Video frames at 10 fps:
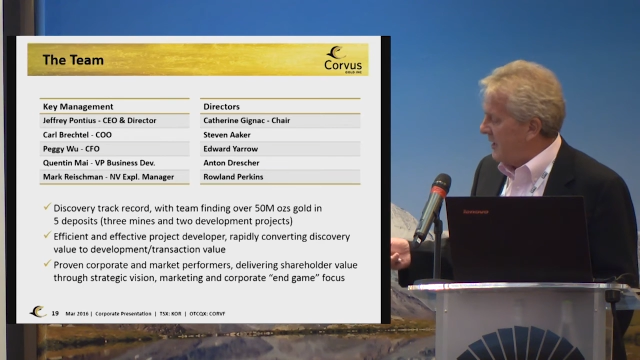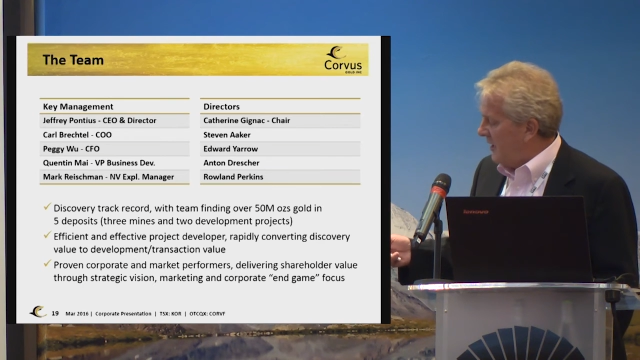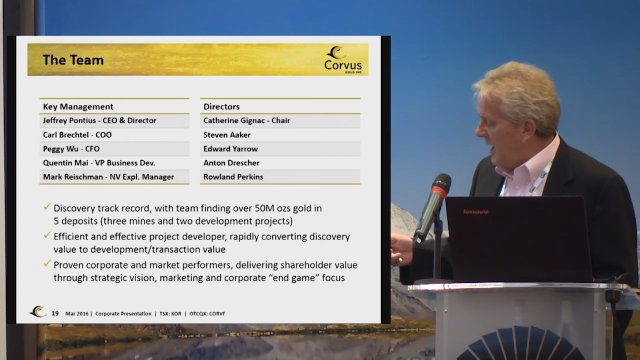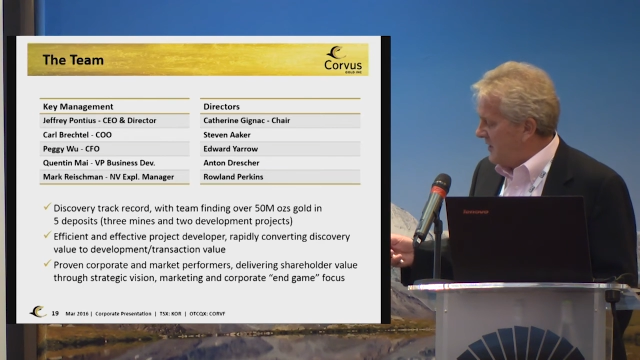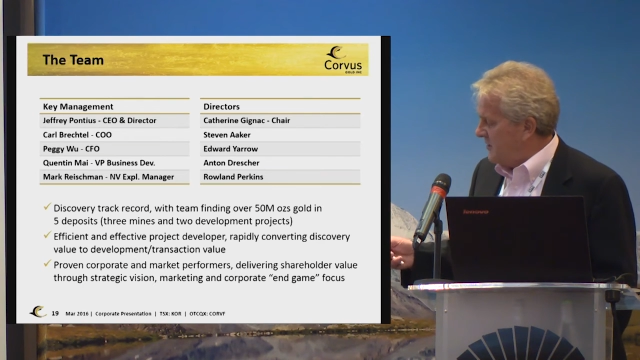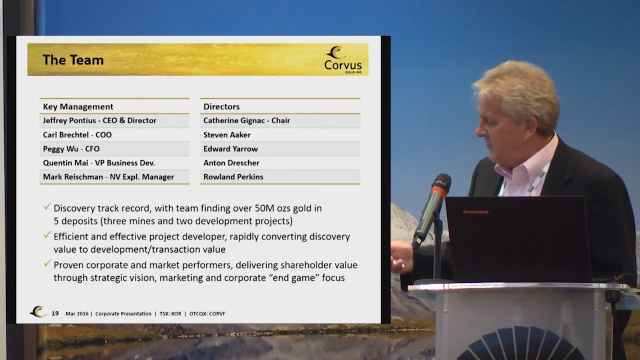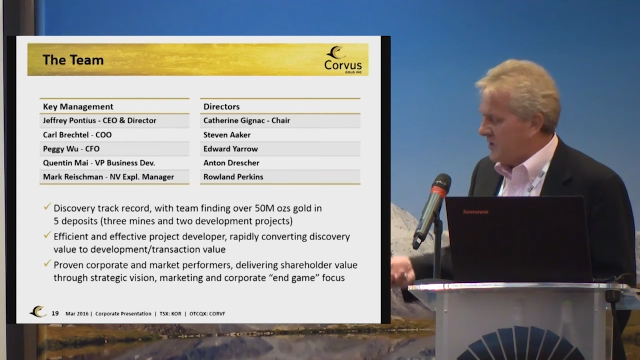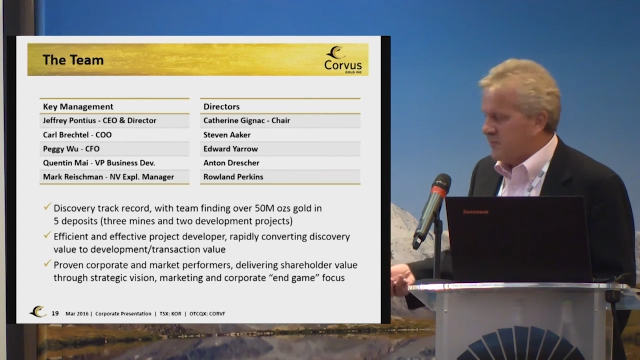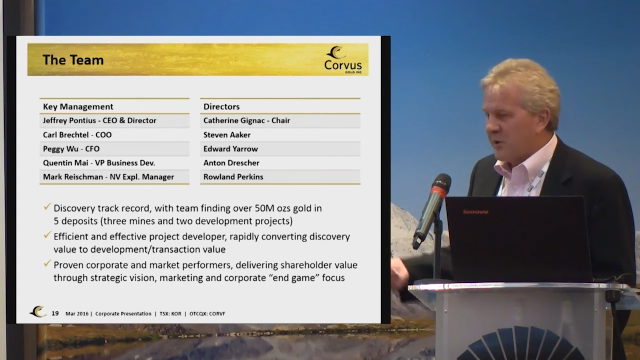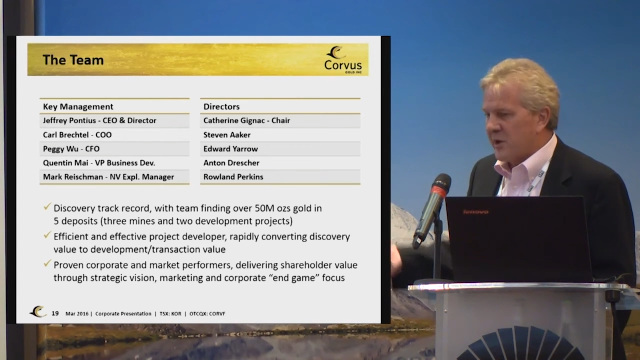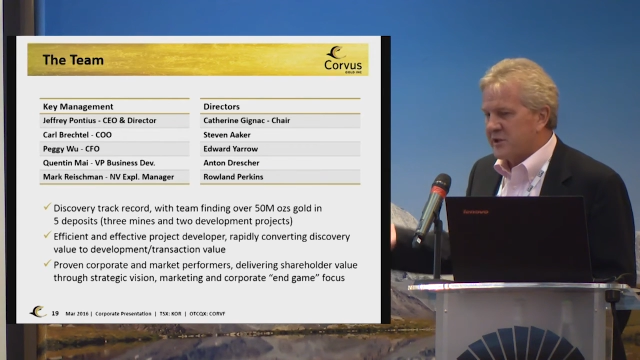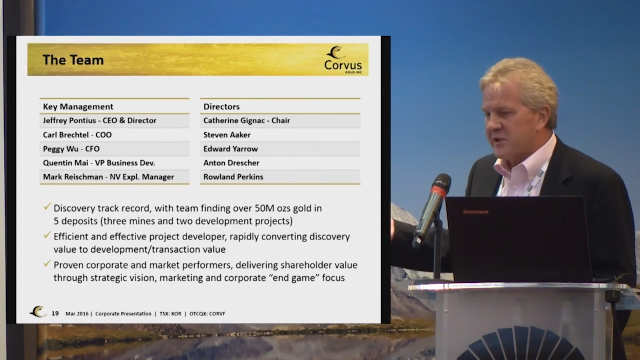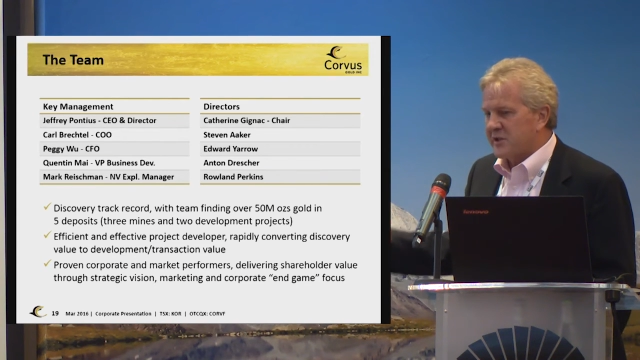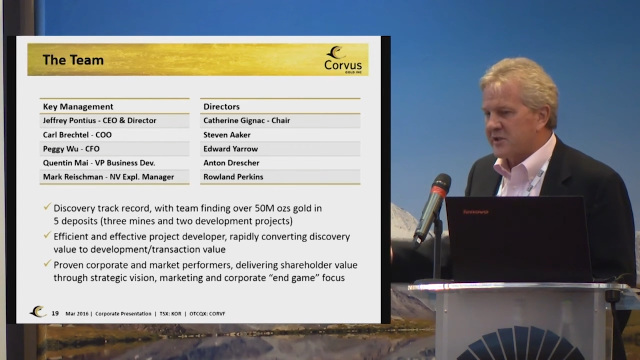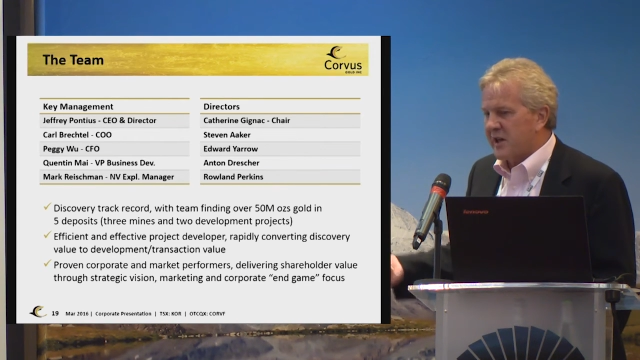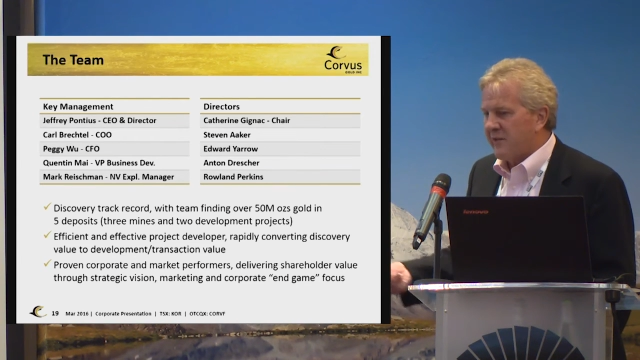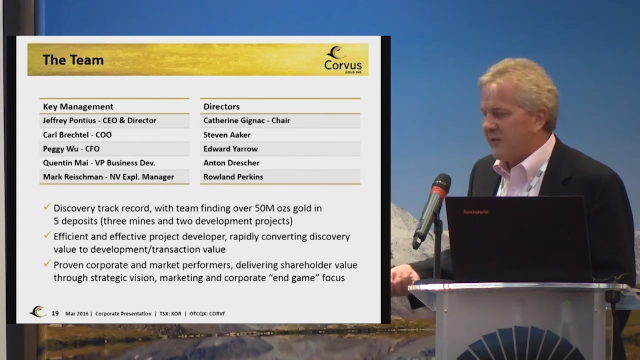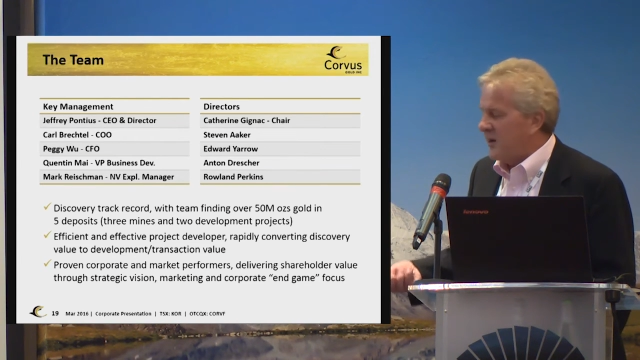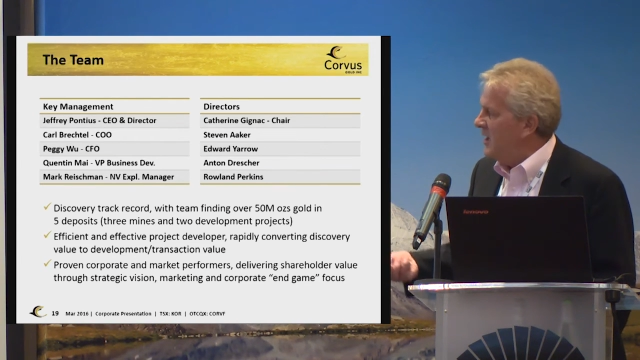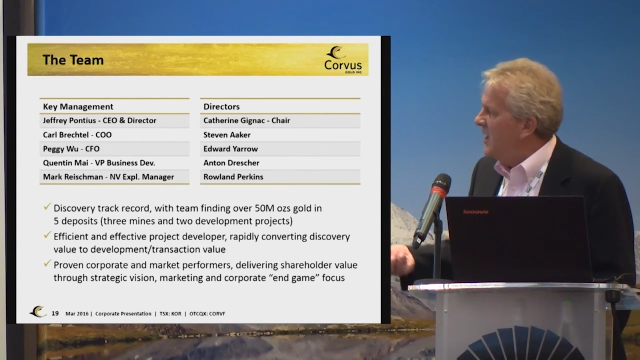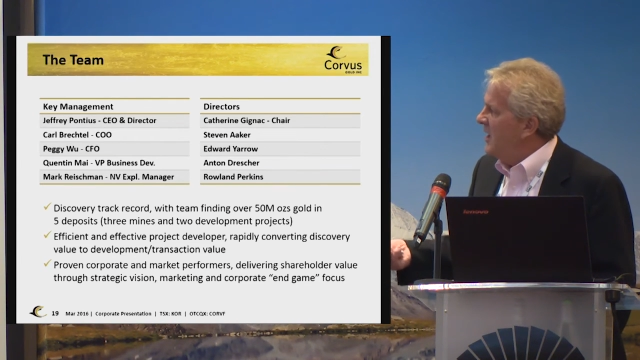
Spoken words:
Lots of exploration discovery